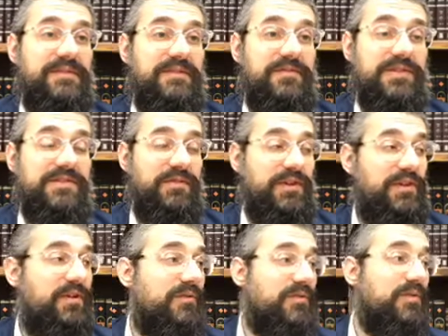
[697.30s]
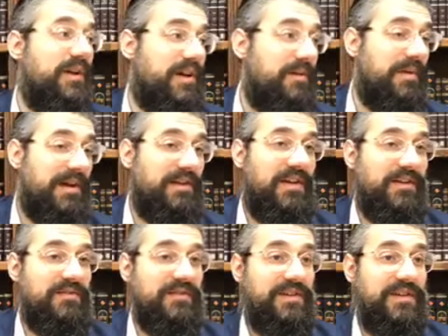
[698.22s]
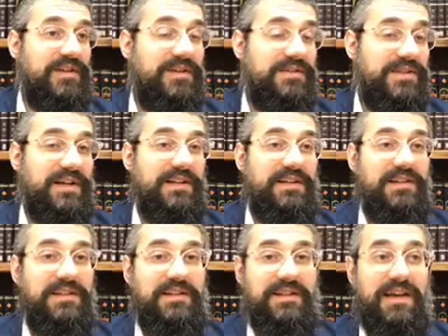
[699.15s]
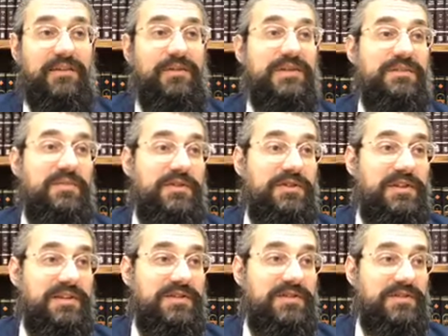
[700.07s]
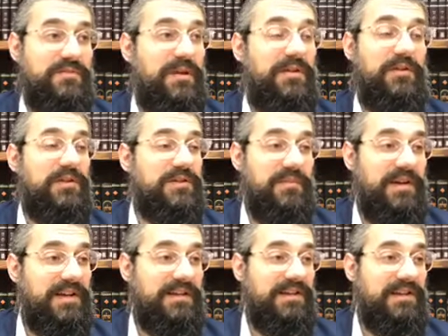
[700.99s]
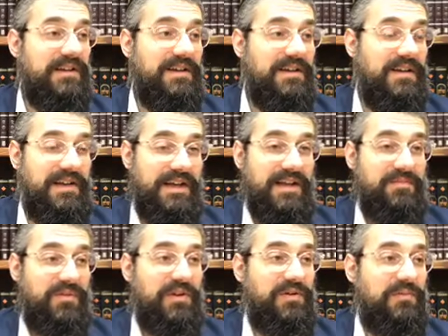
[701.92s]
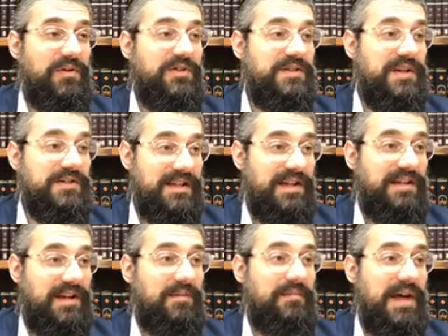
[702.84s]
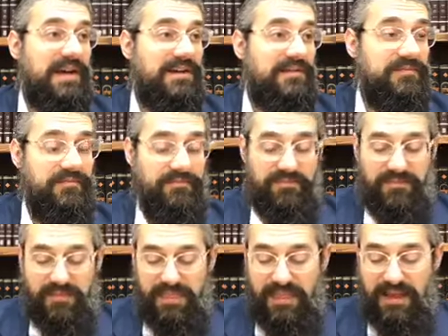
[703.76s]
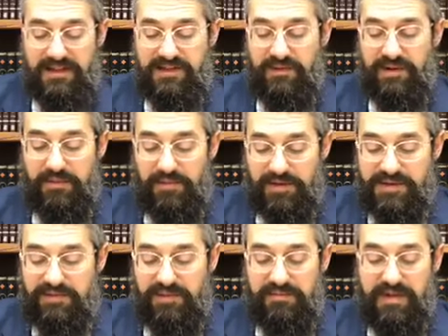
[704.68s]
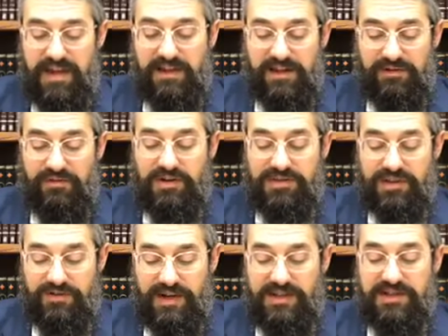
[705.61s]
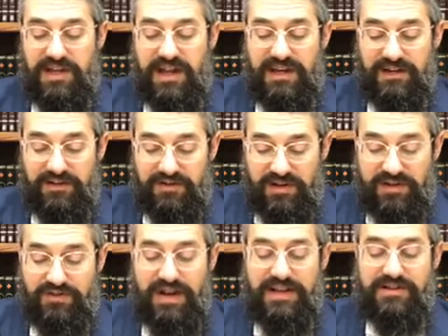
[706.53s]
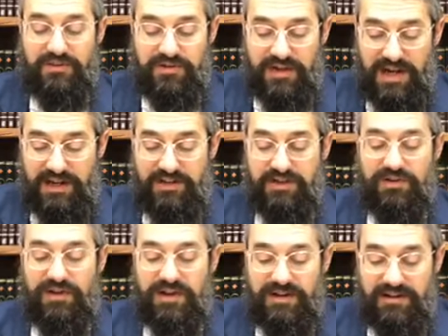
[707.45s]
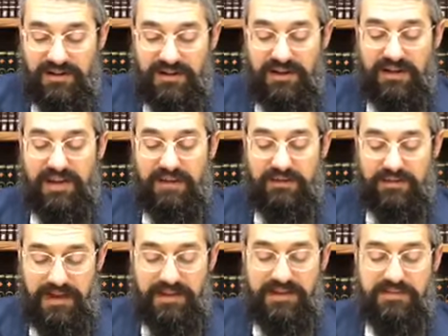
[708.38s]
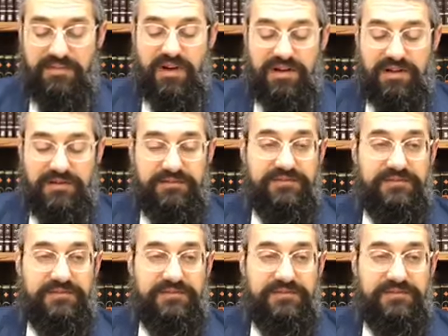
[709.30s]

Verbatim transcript: First of all, you don't know if you were going to come back alive. Secondly, you had all this merchandise. You'd spend all this money, and you had to bring all the merchandise and had to come back. So when a person would make it across a a transoceanic journey, he would make this bracha